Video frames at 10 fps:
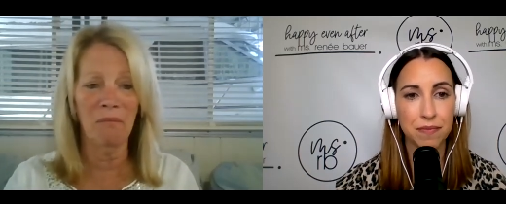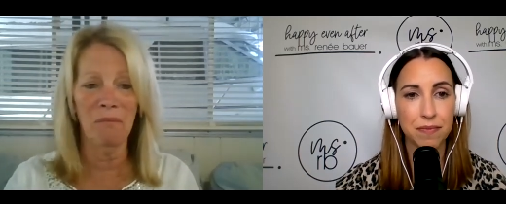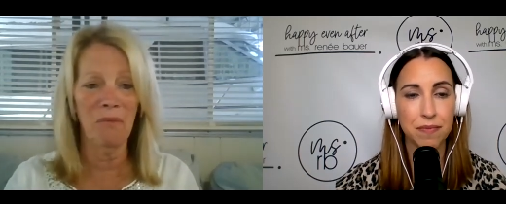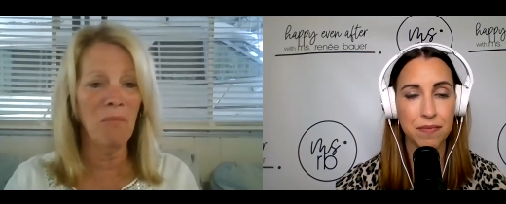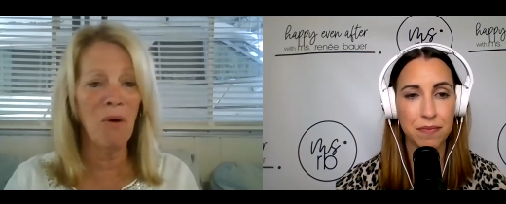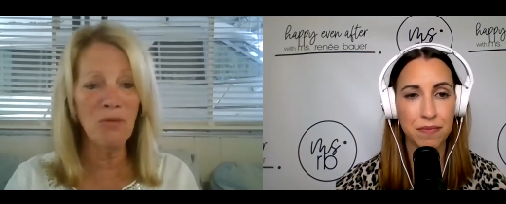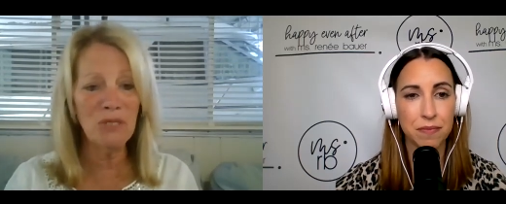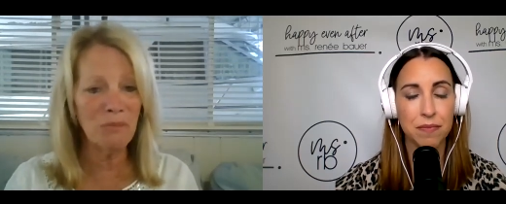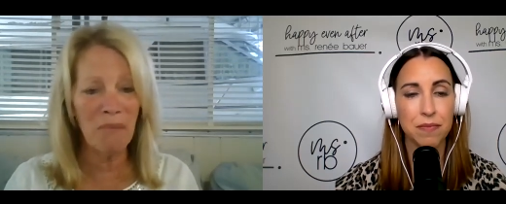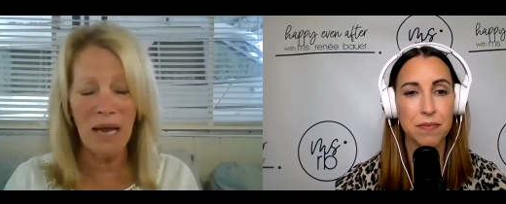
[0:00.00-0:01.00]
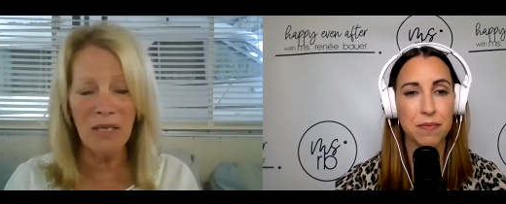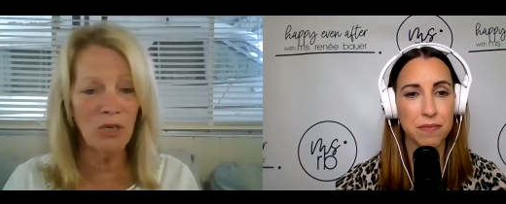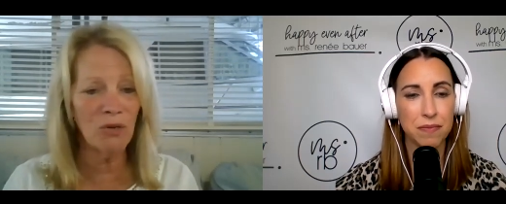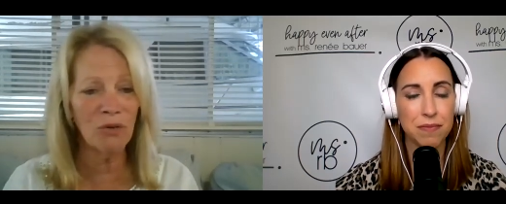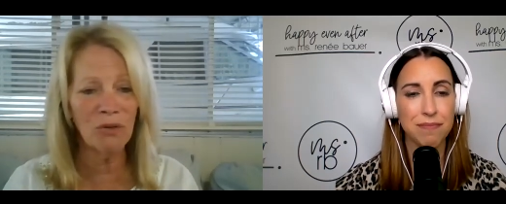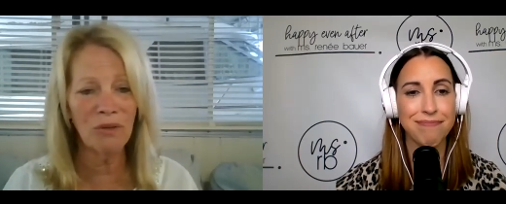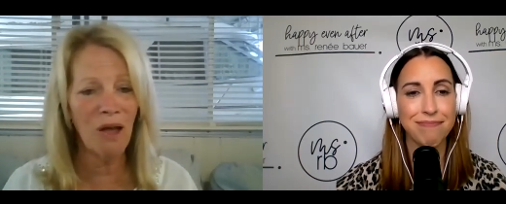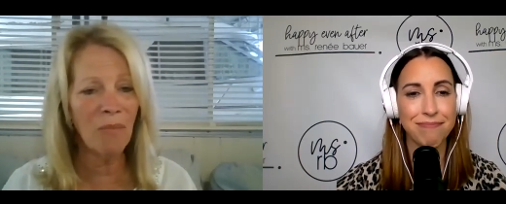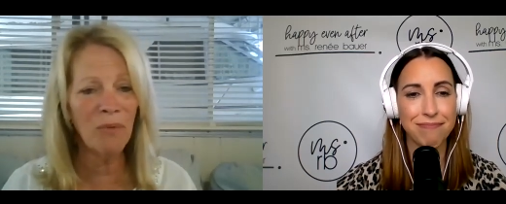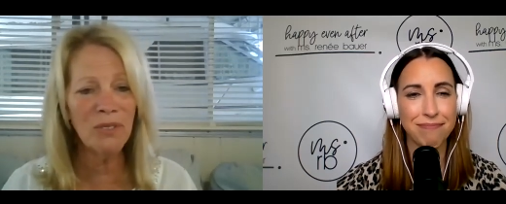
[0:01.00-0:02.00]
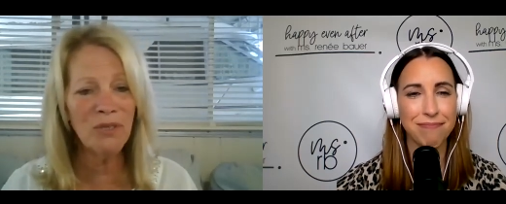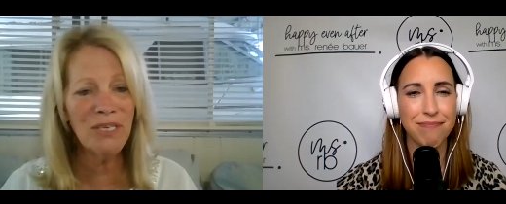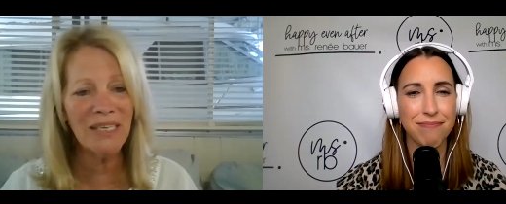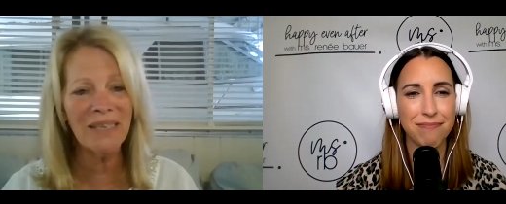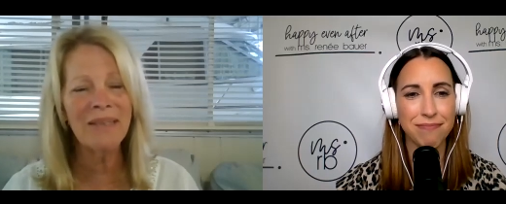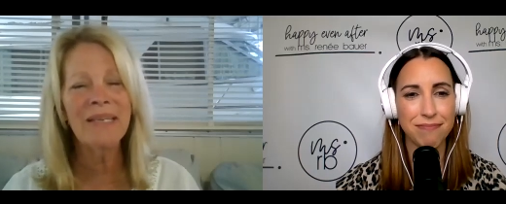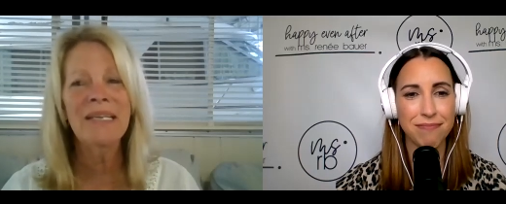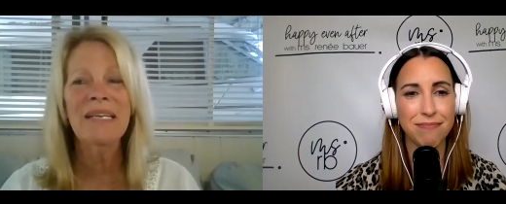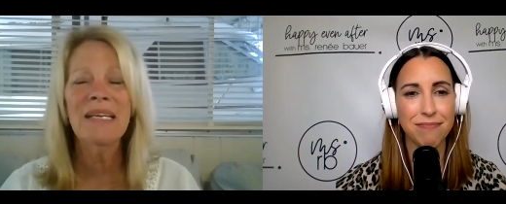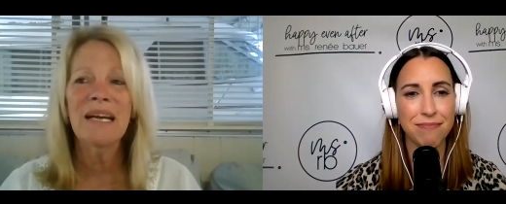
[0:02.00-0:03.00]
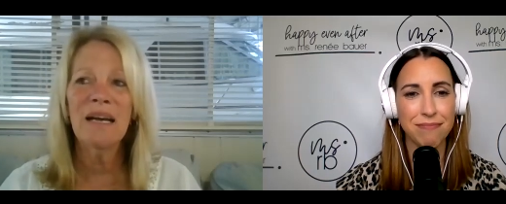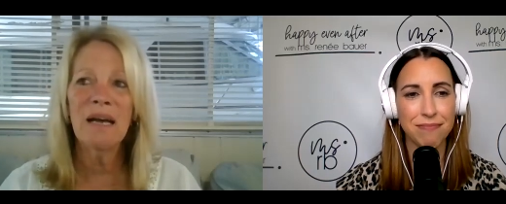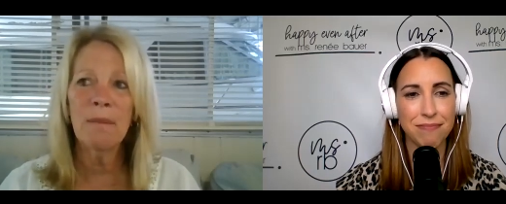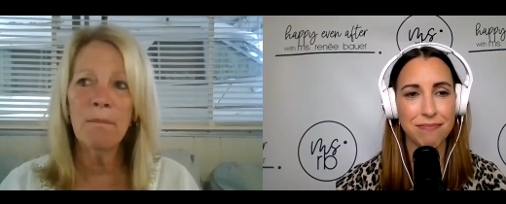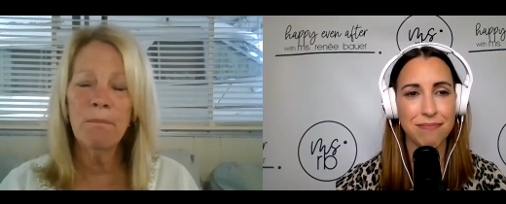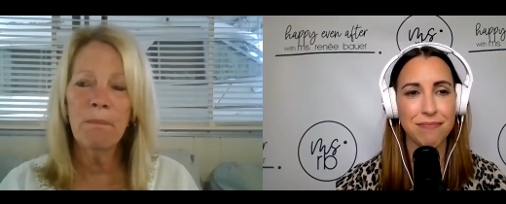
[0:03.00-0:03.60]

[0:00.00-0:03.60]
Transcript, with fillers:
Speaker 1: the most magical opportunity. Um,